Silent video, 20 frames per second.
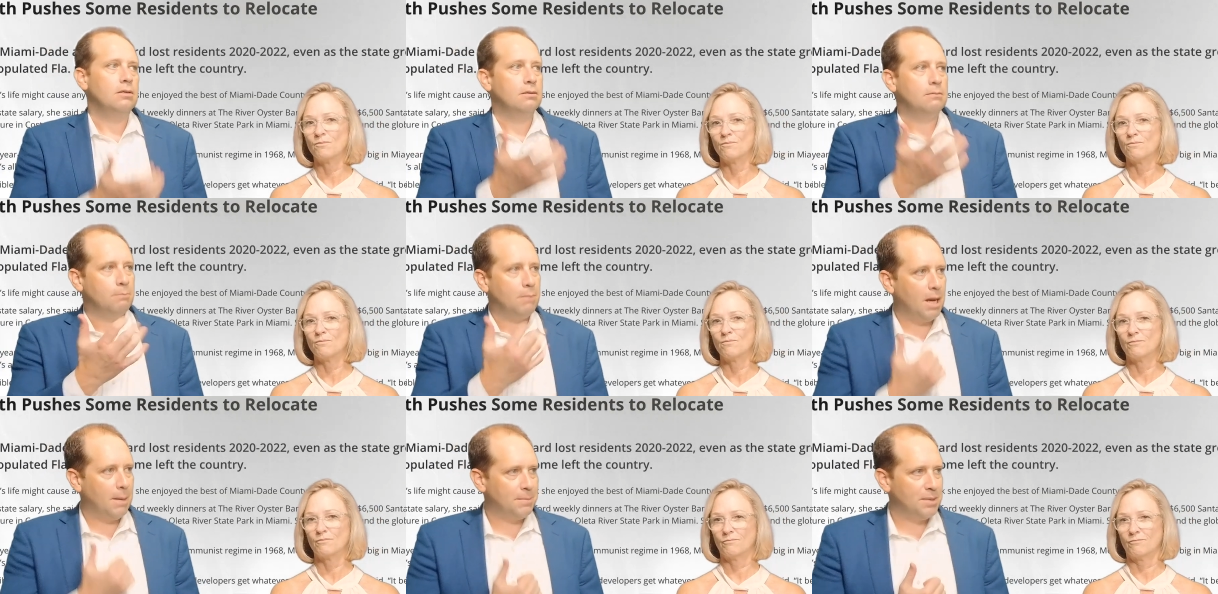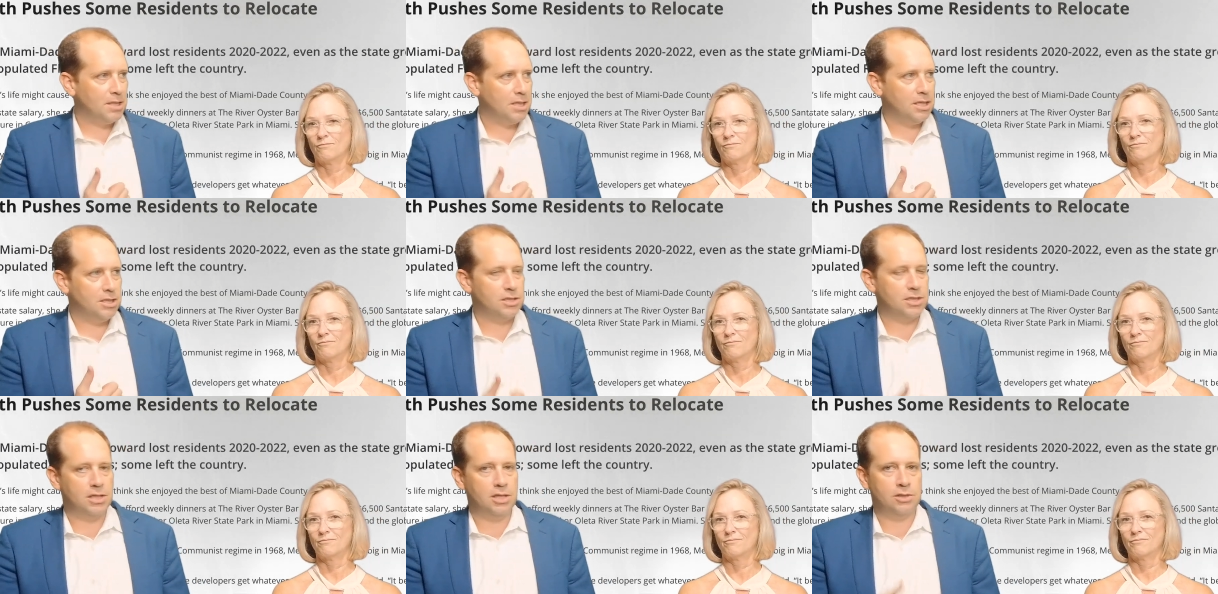
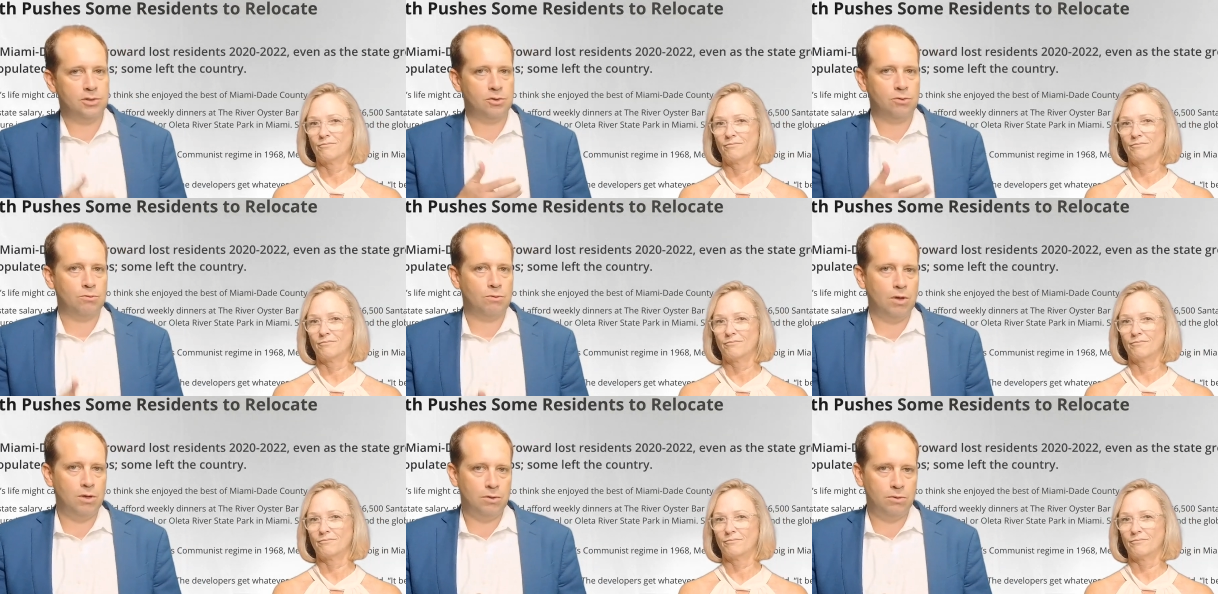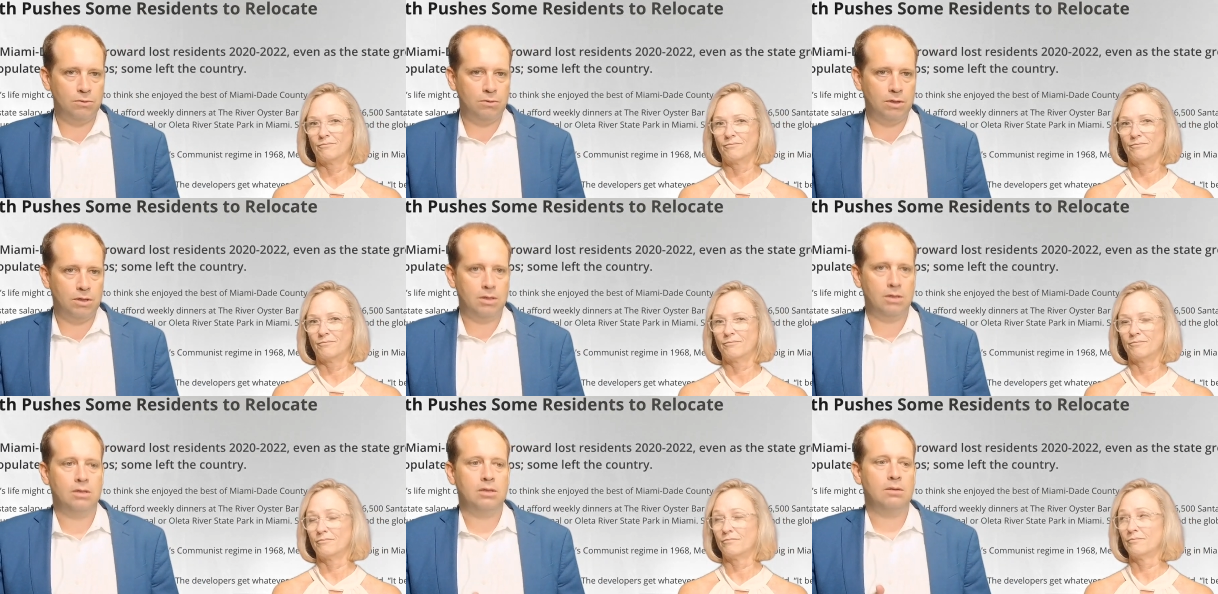Speaker 1: population has
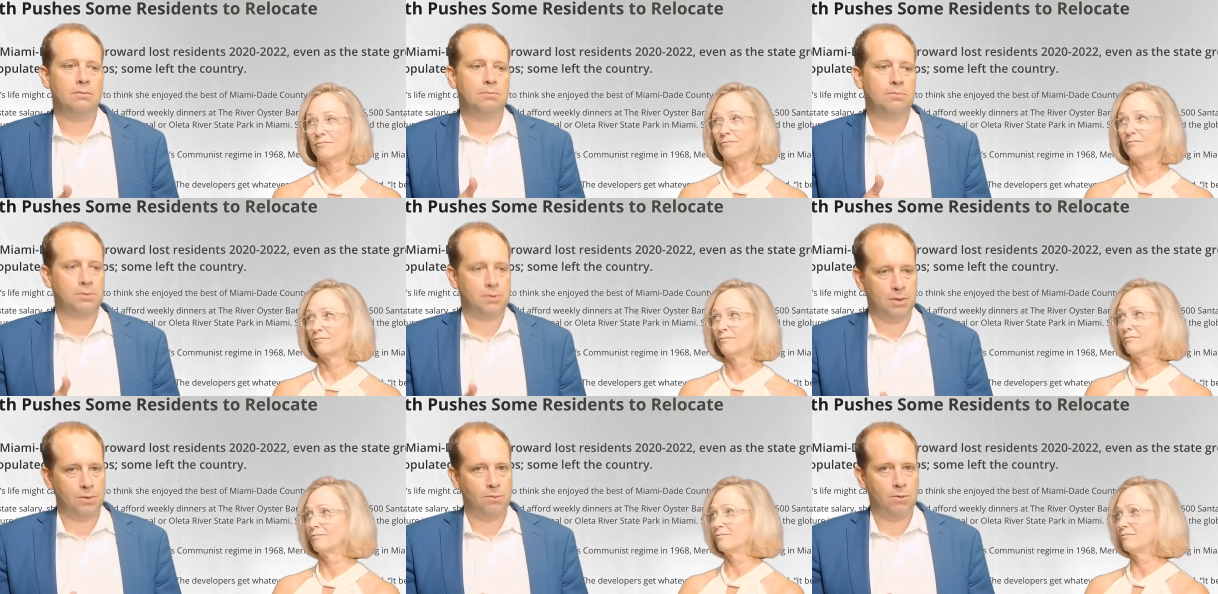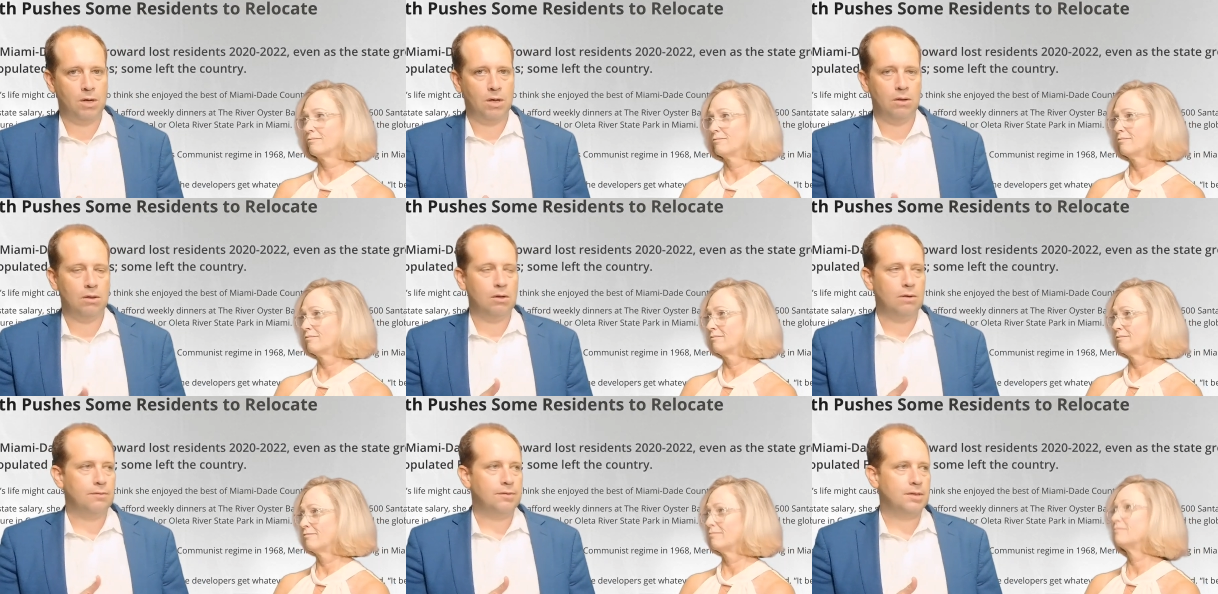grown pretty well
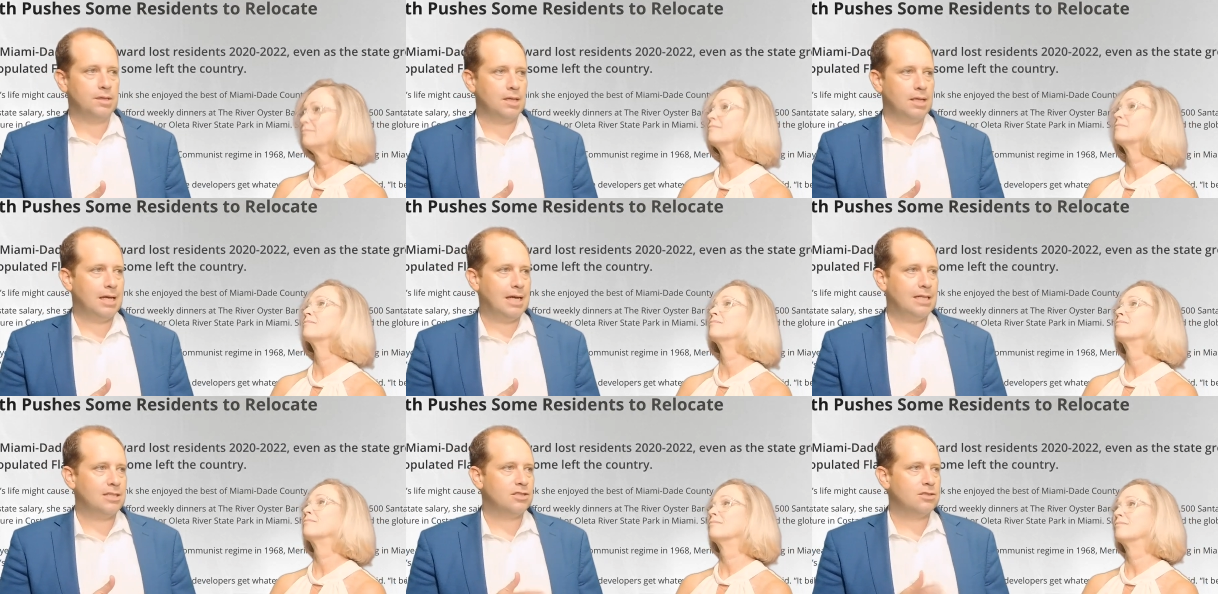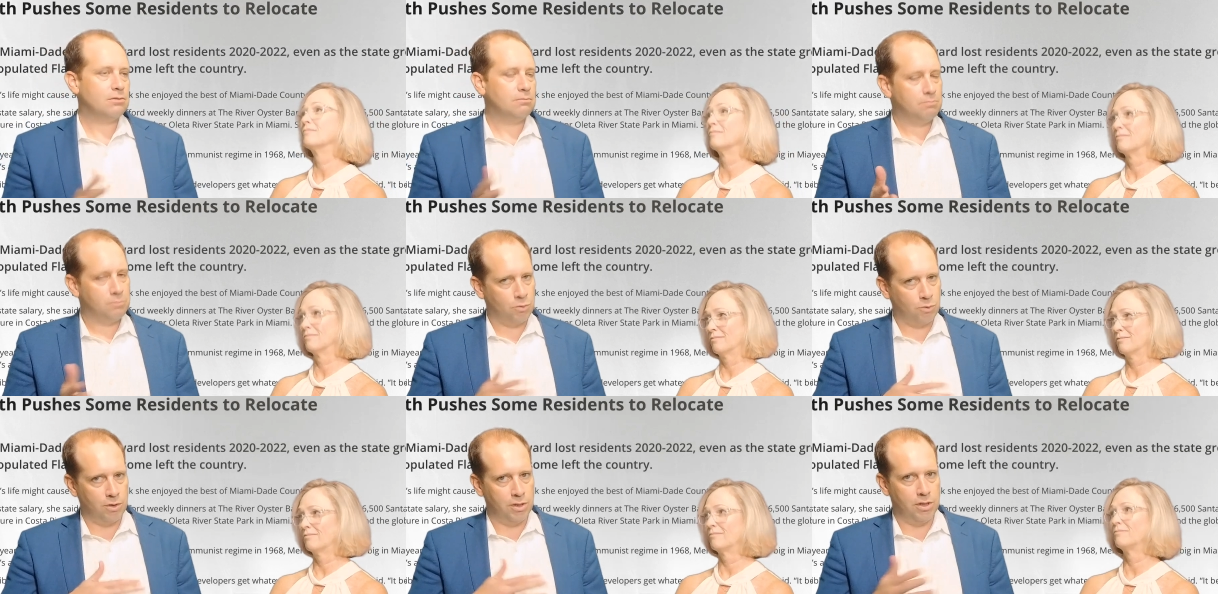over the last
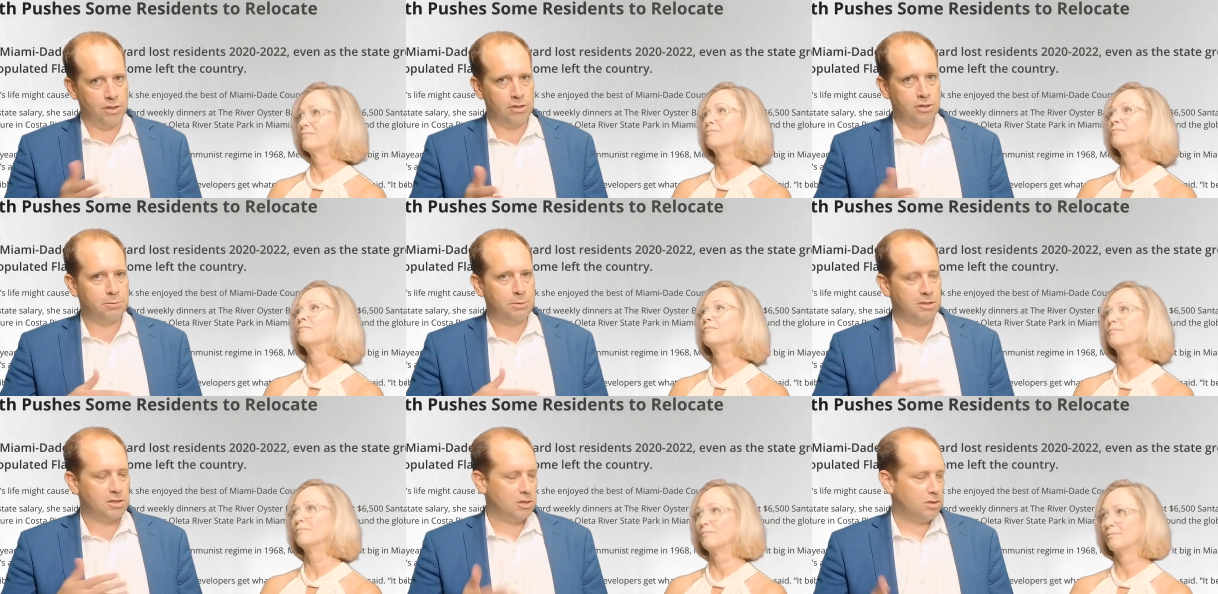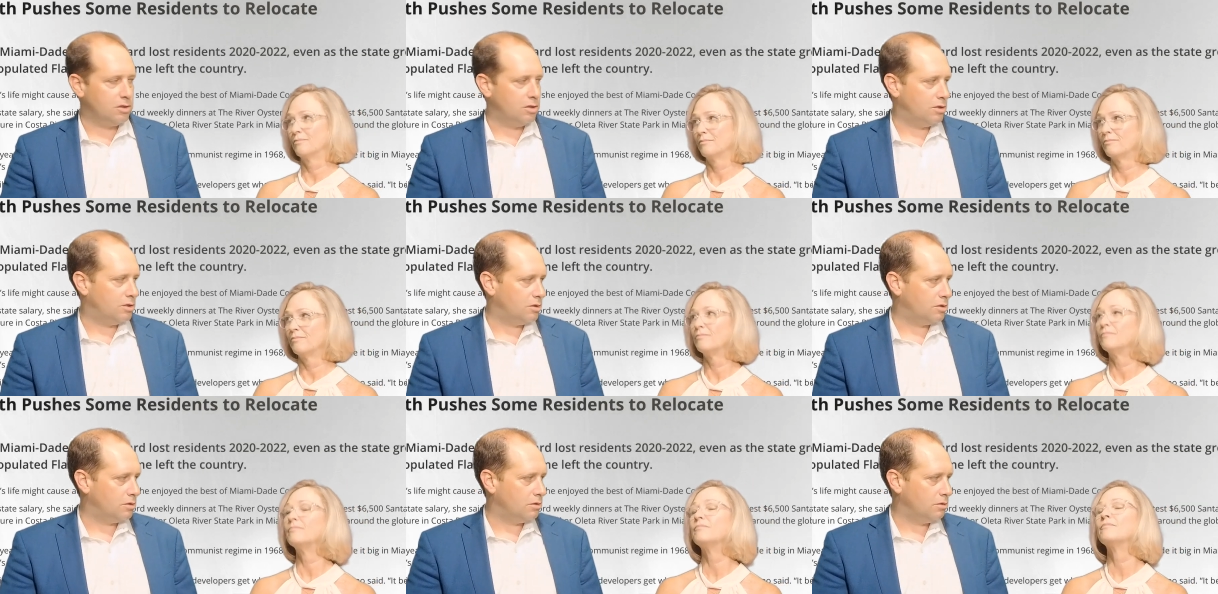3 years, especially
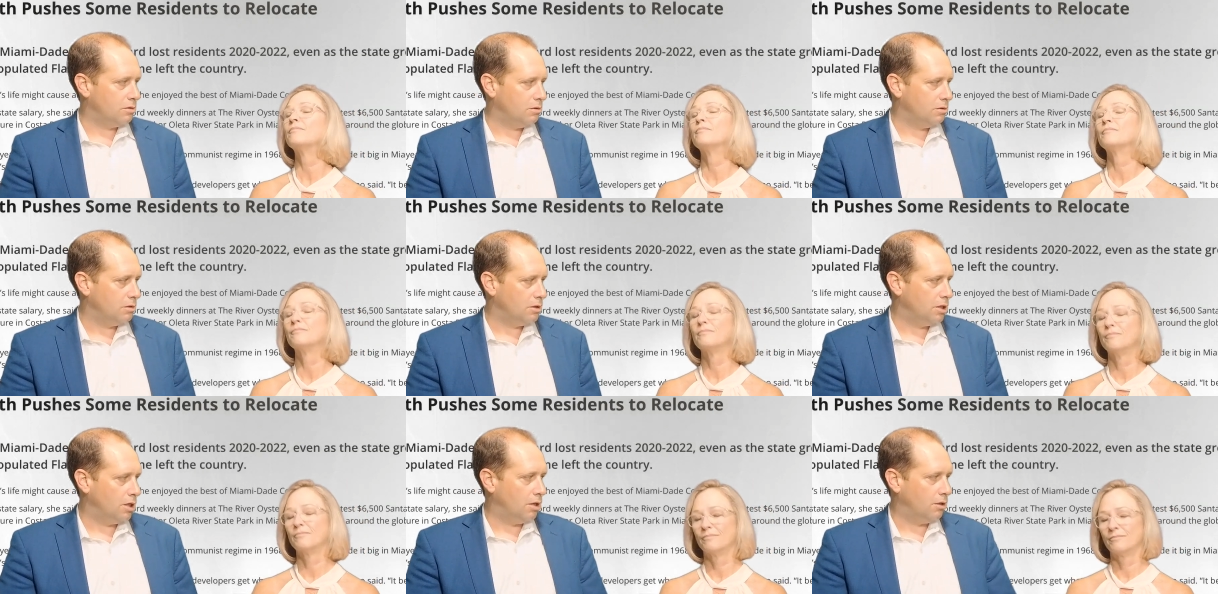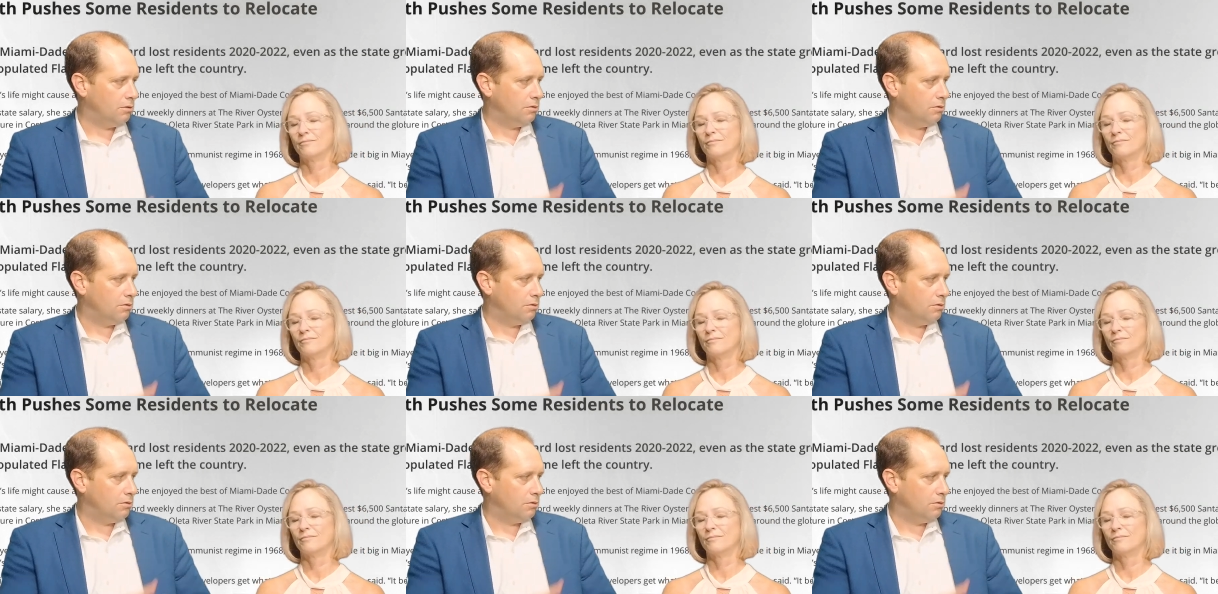since, Yeah.